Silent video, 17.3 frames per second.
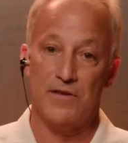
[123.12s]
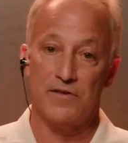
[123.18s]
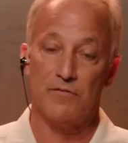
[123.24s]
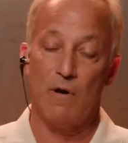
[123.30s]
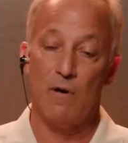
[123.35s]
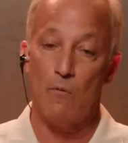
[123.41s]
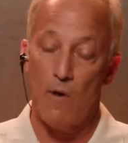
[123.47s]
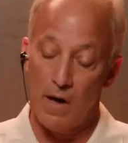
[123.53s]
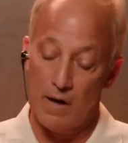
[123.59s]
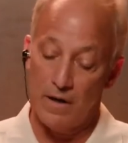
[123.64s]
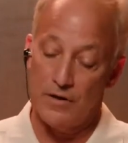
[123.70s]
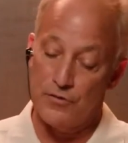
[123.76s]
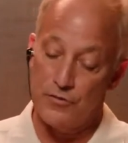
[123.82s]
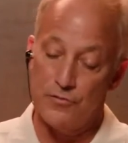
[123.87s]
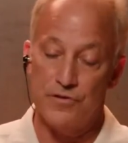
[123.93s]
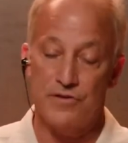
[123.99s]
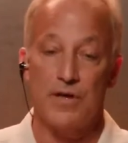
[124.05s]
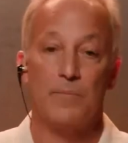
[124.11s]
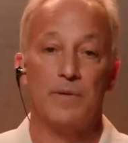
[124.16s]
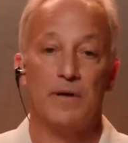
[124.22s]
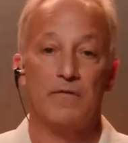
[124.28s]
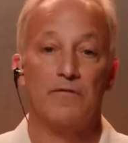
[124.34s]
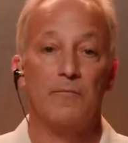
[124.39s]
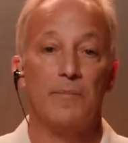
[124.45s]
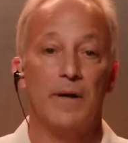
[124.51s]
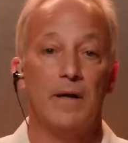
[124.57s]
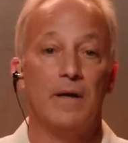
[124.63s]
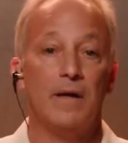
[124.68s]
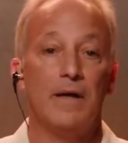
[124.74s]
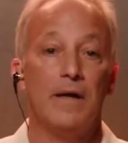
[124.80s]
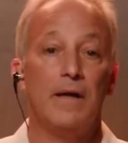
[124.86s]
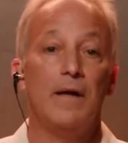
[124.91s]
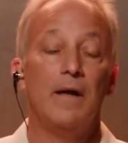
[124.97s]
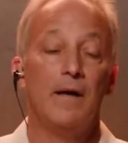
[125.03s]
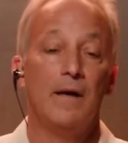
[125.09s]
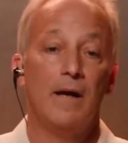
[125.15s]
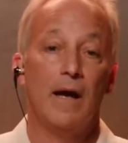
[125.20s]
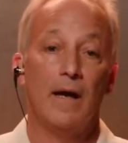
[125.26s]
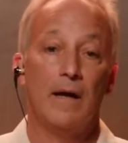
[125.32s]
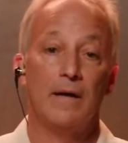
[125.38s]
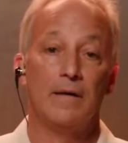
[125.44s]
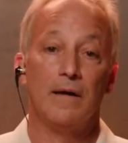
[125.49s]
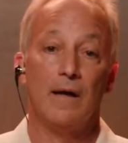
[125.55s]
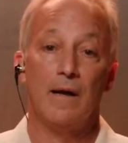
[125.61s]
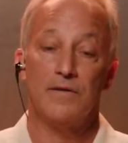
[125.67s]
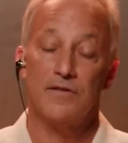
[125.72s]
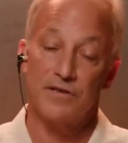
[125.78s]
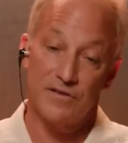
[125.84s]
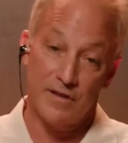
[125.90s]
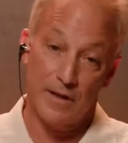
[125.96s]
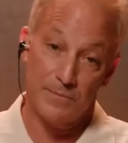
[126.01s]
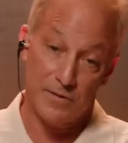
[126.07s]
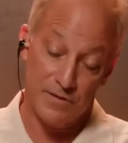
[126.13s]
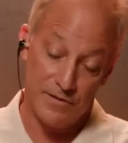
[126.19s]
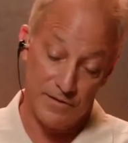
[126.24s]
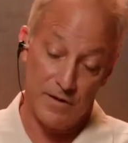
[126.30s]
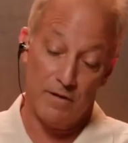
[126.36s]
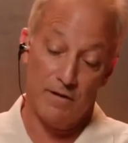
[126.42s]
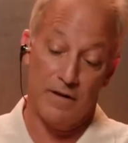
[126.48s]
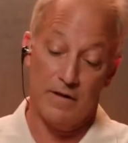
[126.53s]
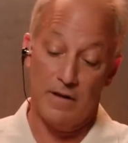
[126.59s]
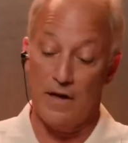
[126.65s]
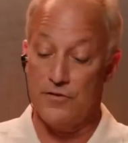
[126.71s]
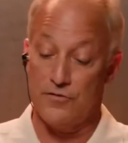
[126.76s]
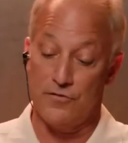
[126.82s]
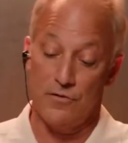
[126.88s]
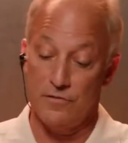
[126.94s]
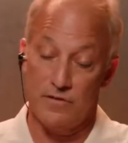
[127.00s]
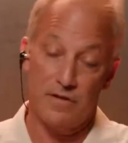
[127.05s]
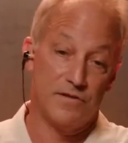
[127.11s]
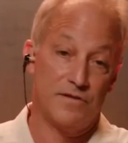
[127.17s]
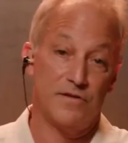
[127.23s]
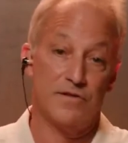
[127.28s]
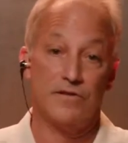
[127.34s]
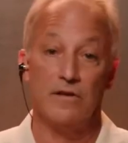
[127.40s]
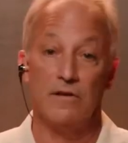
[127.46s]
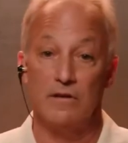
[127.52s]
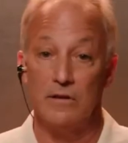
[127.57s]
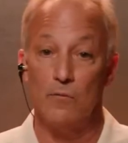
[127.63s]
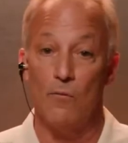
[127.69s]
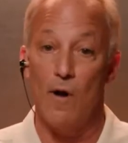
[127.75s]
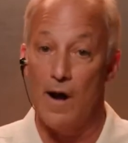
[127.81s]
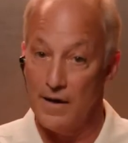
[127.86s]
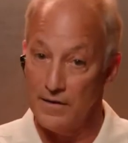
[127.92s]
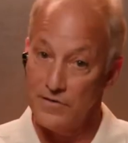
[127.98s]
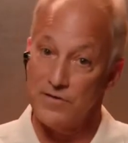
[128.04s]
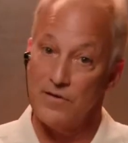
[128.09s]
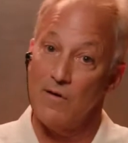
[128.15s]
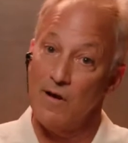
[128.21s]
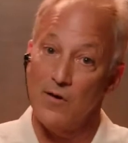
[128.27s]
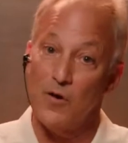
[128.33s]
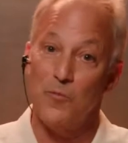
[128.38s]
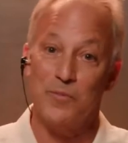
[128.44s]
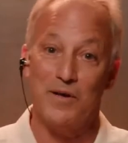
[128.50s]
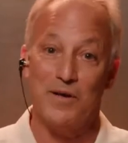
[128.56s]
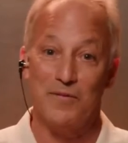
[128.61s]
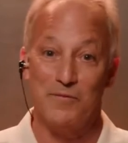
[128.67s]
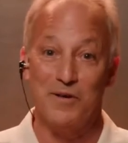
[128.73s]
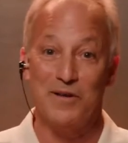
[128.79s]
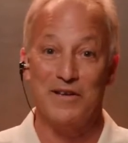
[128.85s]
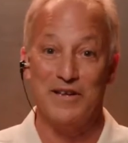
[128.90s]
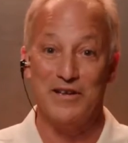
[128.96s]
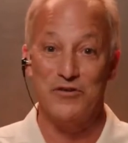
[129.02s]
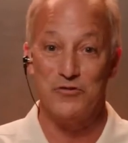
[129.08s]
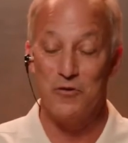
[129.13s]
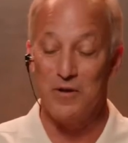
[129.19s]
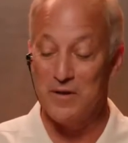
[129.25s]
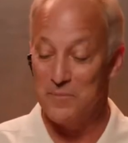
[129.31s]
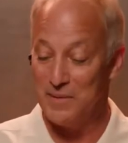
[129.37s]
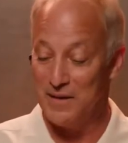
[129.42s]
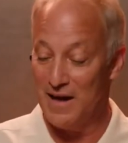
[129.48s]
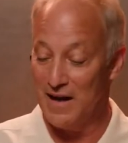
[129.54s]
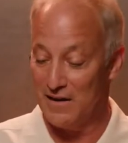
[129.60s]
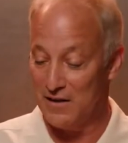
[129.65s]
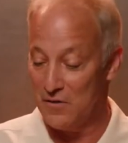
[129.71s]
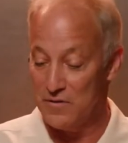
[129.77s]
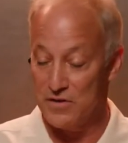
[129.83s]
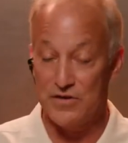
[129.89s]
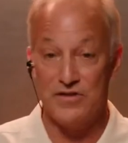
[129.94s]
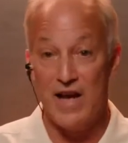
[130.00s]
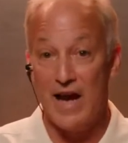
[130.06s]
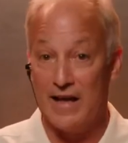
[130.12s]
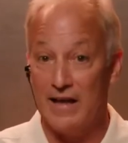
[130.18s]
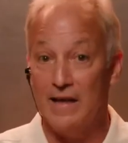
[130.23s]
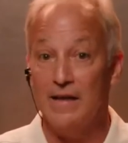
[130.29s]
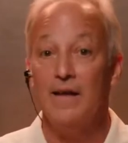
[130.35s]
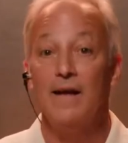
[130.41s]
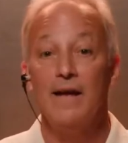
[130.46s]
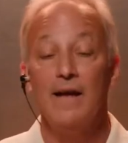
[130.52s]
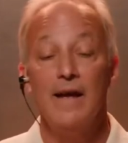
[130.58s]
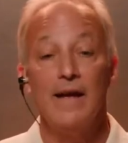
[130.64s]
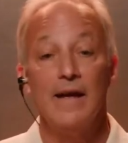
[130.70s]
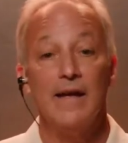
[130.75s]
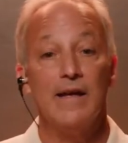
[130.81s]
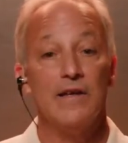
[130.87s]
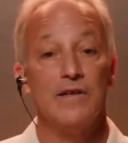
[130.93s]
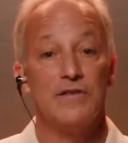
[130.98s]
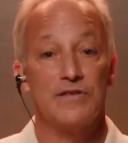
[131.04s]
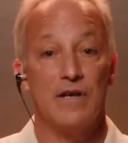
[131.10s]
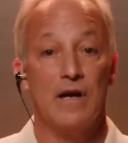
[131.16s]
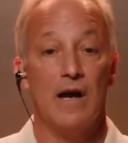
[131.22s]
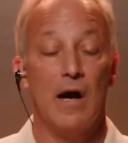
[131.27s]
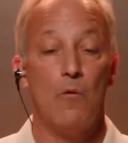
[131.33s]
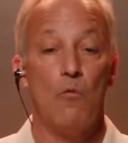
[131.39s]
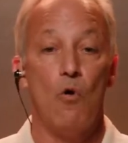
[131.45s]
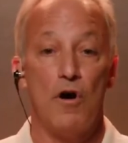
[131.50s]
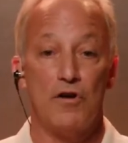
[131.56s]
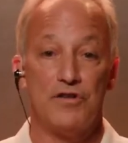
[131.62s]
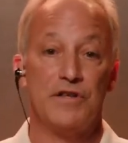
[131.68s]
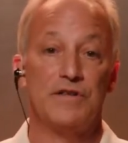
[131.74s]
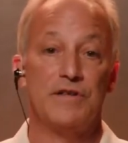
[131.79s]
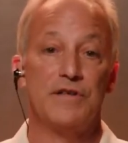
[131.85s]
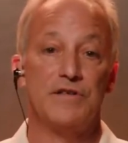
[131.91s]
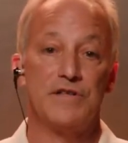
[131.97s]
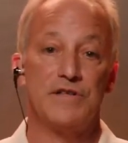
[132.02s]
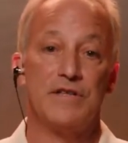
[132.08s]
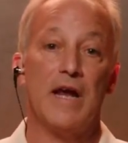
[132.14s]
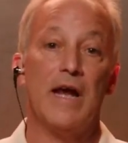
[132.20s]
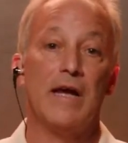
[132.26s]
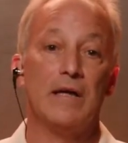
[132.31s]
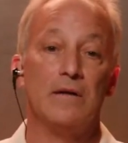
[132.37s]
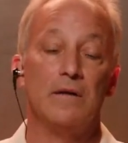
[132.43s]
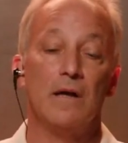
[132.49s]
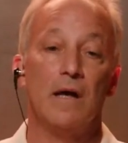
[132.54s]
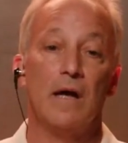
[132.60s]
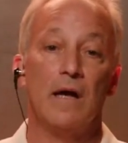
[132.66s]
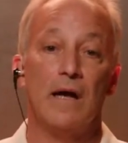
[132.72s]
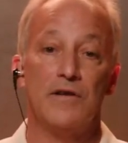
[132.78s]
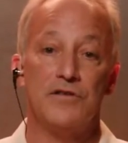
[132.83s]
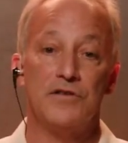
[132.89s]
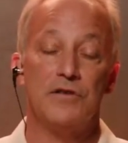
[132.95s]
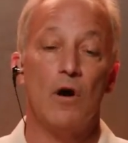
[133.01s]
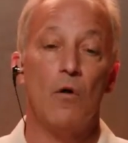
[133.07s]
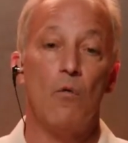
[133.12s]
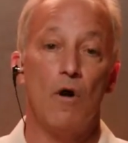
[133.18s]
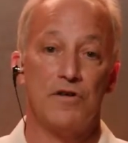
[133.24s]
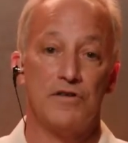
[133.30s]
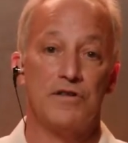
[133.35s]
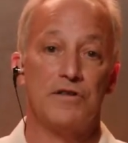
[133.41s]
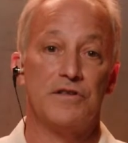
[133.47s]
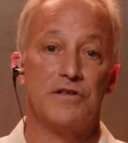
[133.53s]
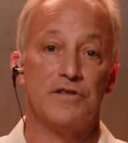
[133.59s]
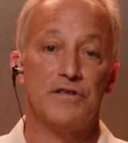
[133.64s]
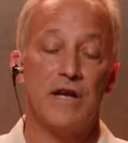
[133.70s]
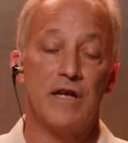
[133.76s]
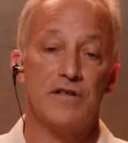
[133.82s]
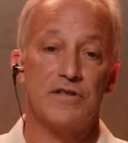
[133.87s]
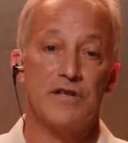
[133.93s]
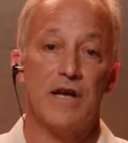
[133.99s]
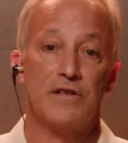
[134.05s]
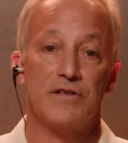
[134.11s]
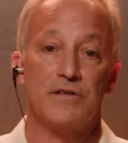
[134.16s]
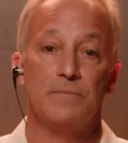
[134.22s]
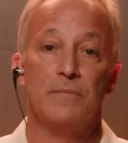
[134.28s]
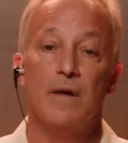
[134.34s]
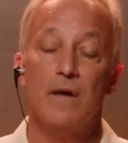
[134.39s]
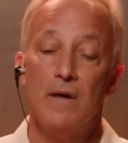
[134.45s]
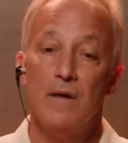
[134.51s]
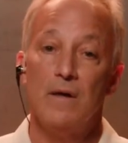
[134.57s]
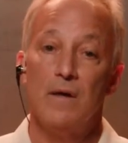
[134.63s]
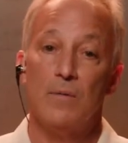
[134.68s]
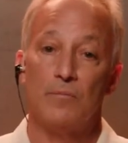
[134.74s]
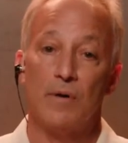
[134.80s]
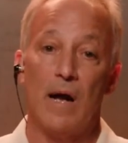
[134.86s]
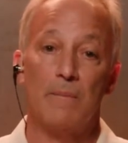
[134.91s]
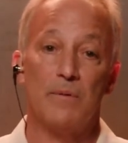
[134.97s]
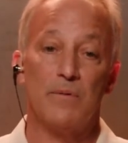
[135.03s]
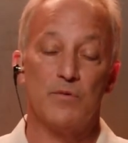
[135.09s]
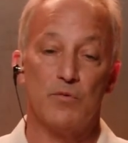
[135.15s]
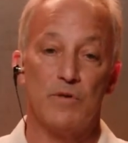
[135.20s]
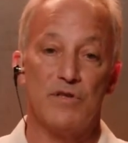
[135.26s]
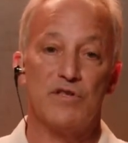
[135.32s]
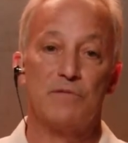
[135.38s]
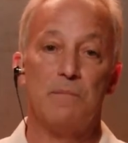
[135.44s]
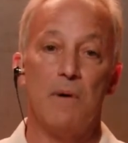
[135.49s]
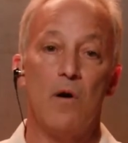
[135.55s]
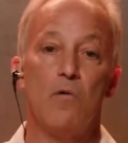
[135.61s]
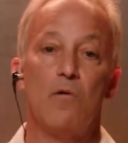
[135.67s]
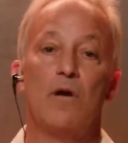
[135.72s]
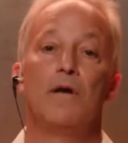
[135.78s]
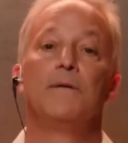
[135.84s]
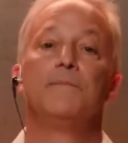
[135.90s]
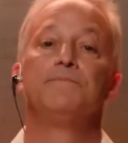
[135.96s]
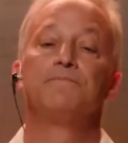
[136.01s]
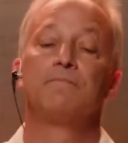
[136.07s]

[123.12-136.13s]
so I wanted to choose something from Italy. And since I'm Sicilian, I chose the Sicilian wine. So I hope you really enjoy the Bianco. The second is Washington State. As you know, Washington State has had some problems with smoke.